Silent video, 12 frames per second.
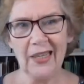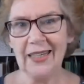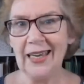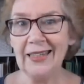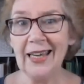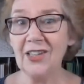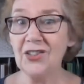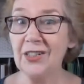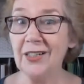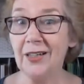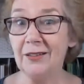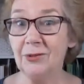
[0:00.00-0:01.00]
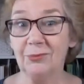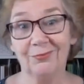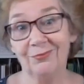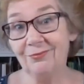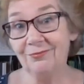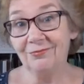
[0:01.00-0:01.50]
it hadn't actually
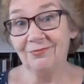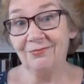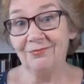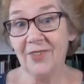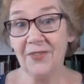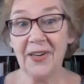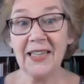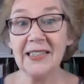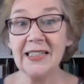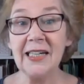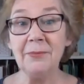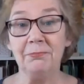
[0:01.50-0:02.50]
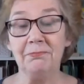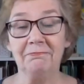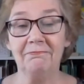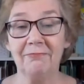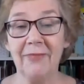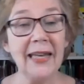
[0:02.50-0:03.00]
affected him,
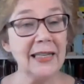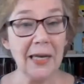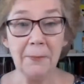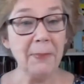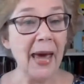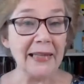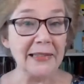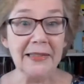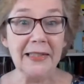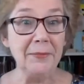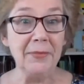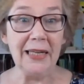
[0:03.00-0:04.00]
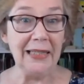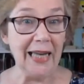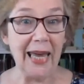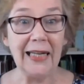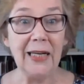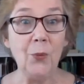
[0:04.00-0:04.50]
hadn't impacted him
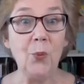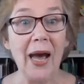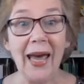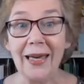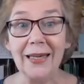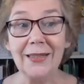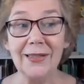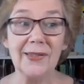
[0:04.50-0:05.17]
in any way.